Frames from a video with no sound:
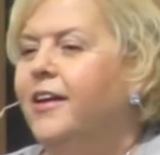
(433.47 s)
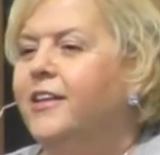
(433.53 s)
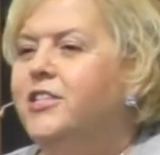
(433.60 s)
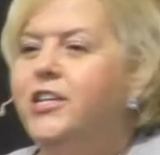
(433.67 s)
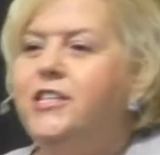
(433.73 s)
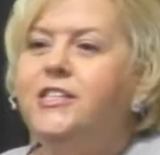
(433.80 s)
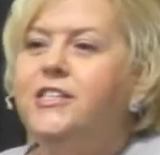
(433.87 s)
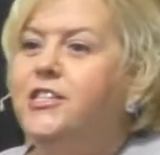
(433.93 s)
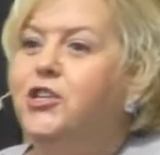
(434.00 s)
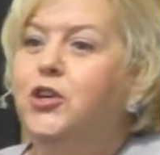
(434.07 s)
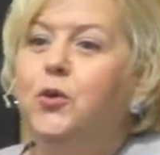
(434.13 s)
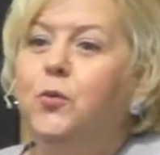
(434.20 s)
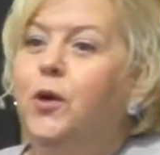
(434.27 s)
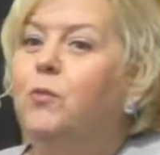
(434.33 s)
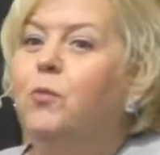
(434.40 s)
Just
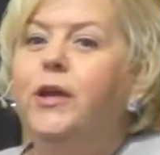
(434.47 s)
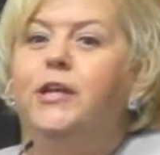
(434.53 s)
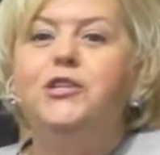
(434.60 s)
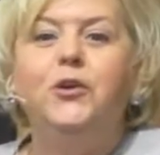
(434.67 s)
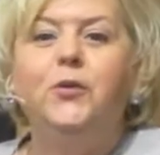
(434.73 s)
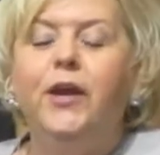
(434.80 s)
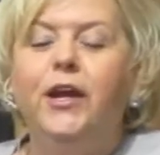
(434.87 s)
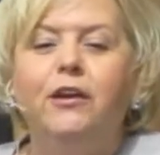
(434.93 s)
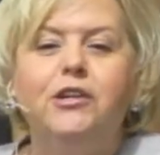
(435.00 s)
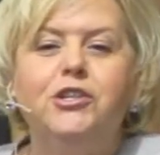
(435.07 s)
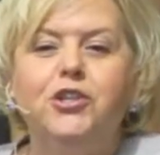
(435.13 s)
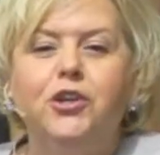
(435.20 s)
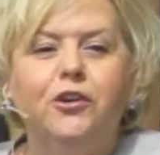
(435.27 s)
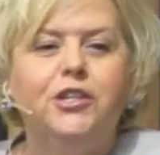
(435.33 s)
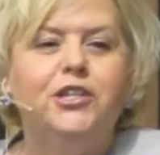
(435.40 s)
do what we do here in
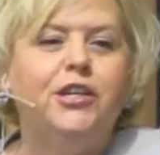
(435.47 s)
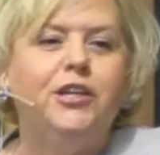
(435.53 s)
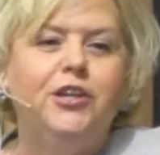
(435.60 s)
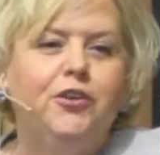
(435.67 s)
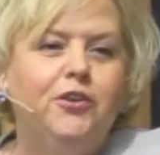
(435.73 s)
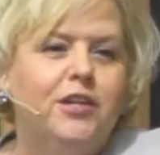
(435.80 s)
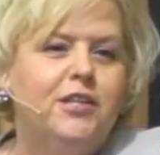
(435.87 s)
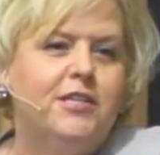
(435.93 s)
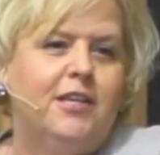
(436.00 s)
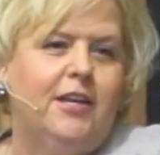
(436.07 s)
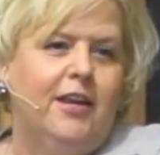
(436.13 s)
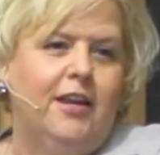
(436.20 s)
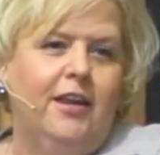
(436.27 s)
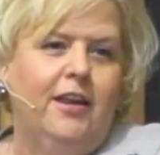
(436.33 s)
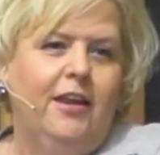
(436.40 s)
church in
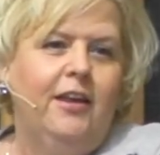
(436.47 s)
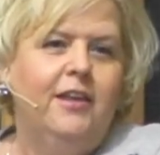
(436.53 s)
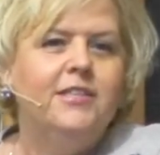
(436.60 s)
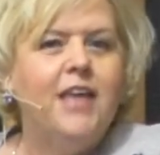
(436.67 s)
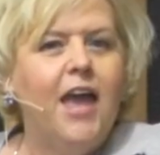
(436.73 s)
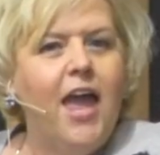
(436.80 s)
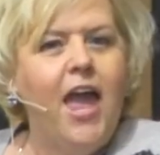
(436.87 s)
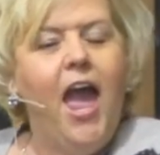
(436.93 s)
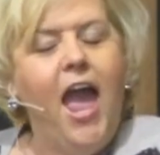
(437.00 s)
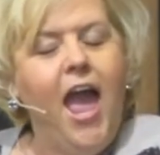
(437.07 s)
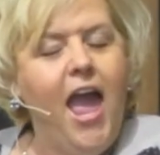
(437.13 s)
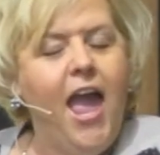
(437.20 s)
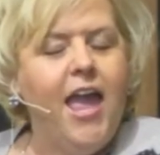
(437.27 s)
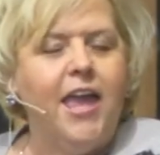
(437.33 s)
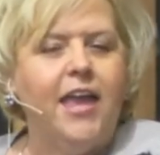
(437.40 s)
unison. Say,
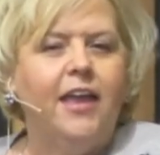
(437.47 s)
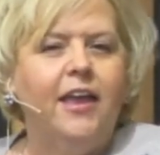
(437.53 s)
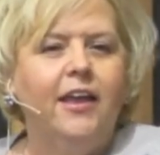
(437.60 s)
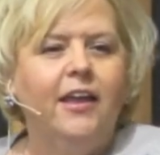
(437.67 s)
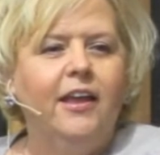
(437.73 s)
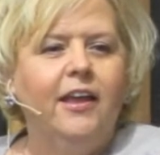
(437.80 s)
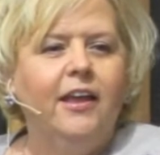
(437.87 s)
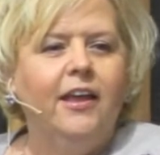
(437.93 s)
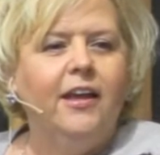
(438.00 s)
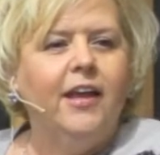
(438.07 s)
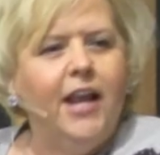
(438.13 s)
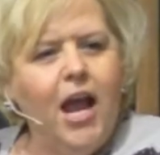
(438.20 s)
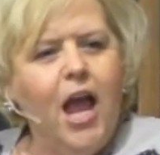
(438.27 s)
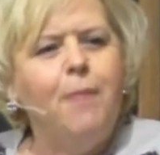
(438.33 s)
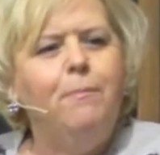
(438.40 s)
hey,
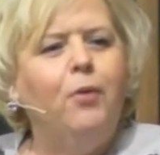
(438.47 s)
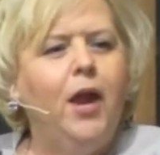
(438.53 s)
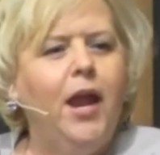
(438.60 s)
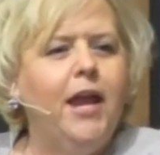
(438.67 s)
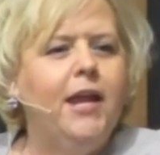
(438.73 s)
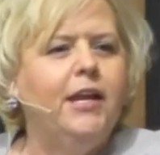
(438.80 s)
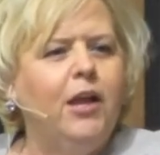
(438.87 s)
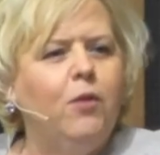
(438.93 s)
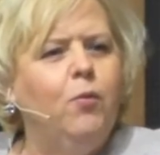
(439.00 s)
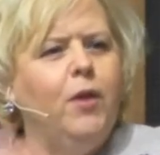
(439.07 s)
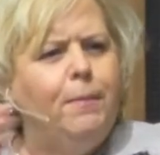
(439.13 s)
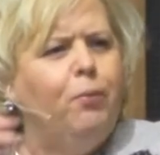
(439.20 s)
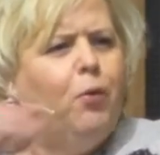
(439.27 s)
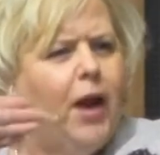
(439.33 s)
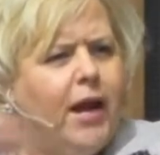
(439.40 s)
can I pray? Can we
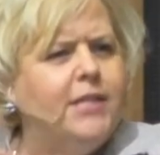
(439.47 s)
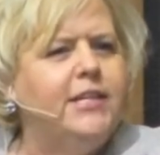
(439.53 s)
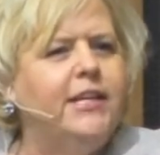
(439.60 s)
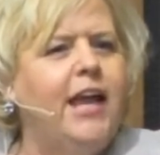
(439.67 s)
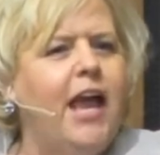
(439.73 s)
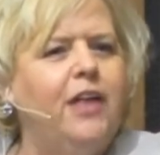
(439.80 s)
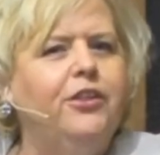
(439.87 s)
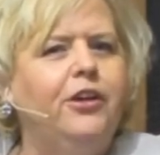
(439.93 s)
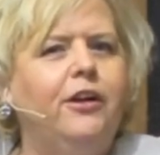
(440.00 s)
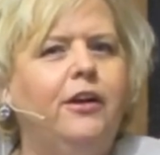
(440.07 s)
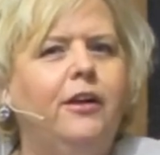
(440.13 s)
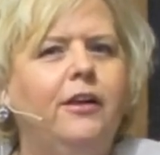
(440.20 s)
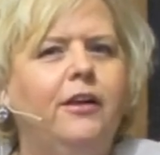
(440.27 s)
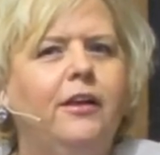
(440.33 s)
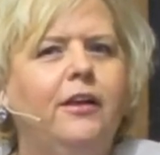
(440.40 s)
pray together?
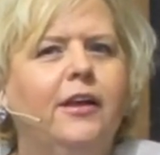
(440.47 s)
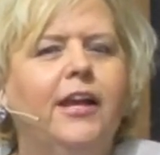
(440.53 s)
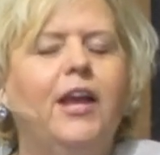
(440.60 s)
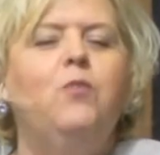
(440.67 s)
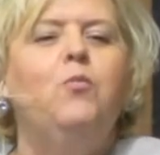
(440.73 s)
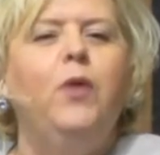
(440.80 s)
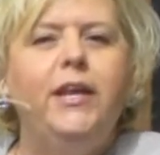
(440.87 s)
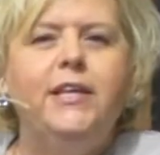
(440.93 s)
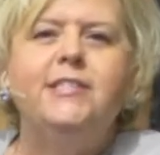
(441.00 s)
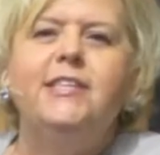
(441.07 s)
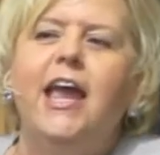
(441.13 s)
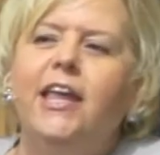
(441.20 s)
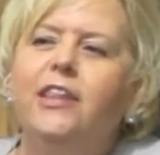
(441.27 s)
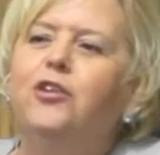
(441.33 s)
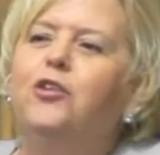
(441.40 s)
Can we
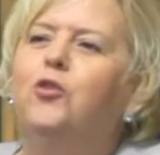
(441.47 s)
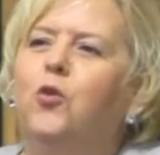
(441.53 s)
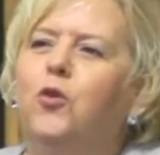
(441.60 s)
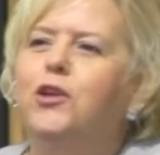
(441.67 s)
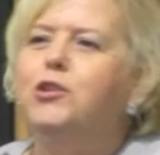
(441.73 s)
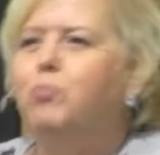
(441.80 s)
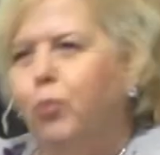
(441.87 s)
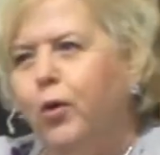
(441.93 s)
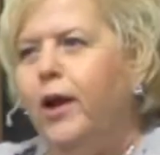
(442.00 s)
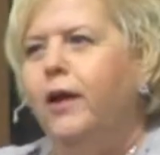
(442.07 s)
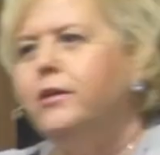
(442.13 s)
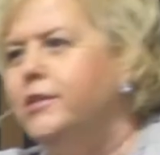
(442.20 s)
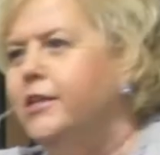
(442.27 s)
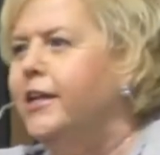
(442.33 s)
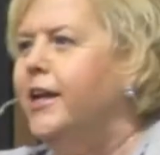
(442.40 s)
say the Lord's
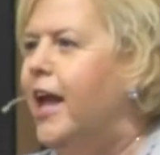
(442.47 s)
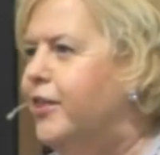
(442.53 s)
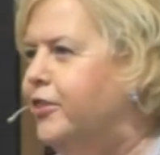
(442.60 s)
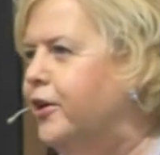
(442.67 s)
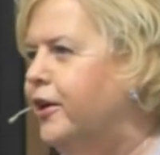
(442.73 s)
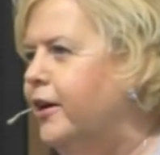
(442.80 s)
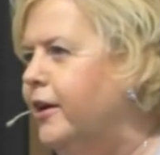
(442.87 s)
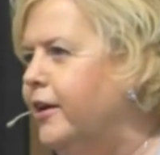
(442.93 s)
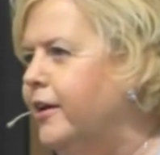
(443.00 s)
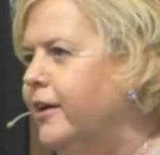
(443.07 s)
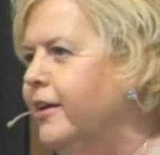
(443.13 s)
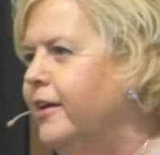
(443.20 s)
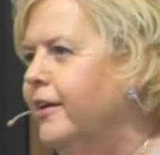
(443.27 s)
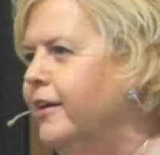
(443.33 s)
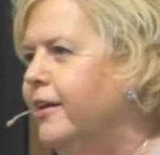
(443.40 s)
Prayer together?
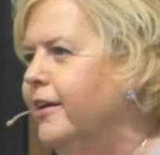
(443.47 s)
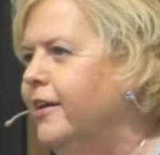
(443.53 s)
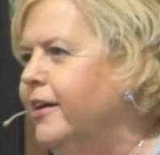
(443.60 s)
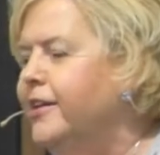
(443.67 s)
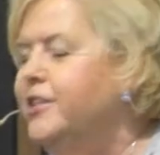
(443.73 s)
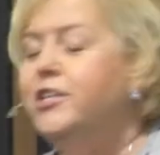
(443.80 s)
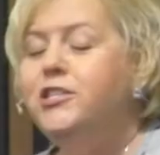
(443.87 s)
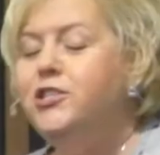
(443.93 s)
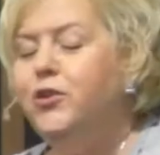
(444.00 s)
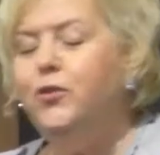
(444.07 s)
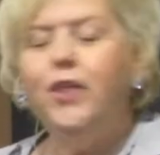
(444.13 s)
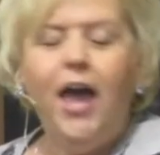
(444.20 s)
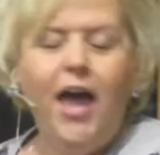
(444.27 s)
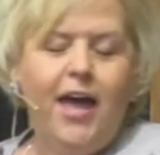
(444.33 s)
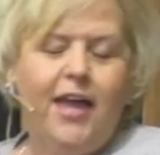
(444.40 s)
Just do
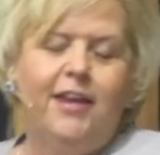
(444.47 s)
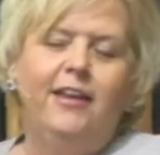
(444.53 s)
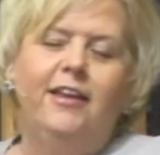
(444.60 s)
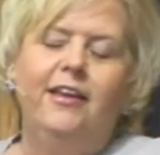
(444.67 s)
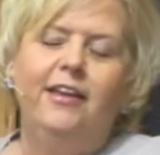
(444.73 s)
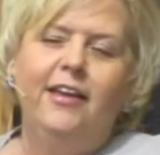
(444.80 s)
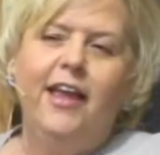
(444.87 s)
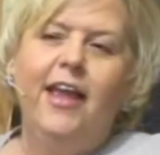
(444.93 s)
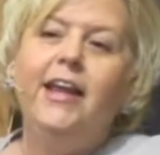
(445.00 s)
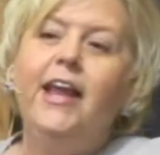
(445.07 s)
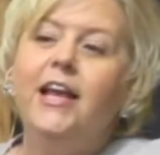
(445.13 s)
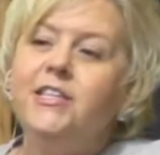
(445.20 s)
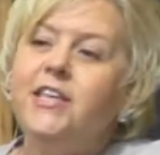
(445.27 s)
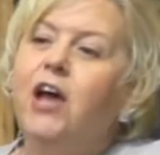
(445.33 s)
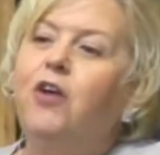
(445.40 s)
that. And
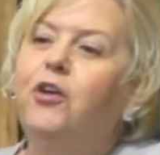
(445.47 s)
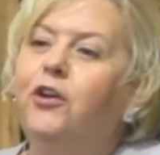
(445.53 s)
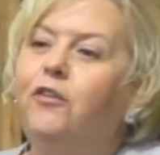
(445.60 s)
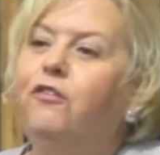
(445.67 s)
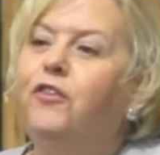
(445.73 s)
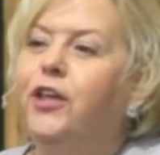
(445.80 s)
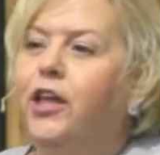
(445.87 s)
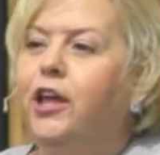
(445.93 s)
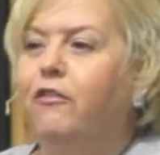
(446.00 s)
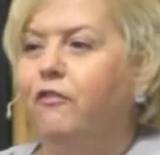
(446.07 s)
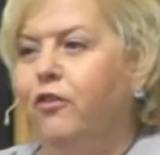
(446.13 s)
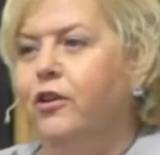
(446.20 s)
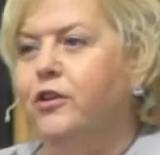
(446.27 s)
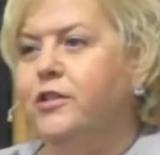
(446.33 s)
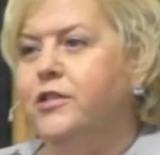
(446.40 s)
guess how it'll feel at
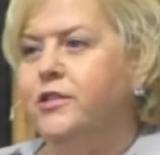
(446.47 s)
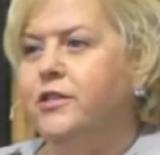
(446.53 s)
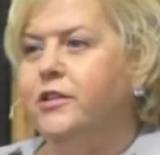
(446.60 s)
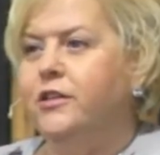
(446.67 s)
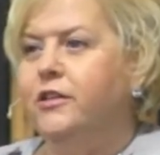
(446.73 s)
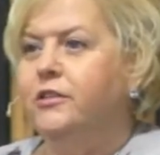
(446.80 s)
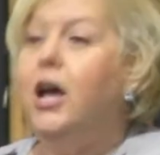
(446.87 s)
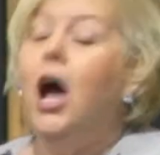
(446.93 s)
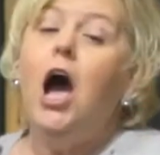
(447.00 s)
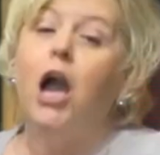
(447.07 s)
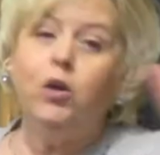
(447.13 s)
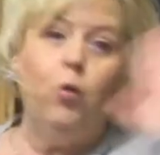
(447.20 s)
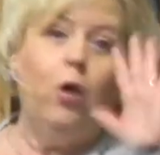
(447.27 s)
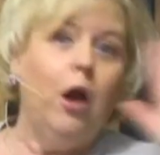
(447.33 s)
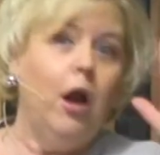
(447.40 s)
first?
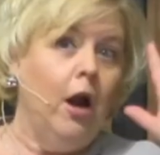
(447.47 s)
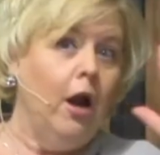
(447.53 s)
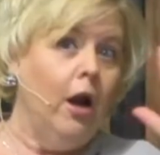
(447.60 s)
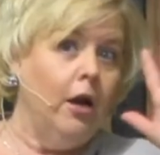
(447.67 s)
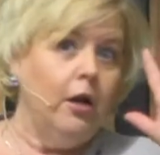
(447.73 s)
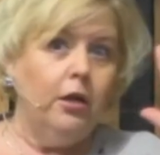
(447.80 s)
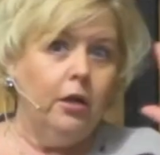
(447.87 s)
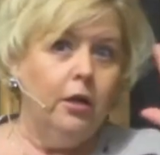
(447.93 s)
Awkward.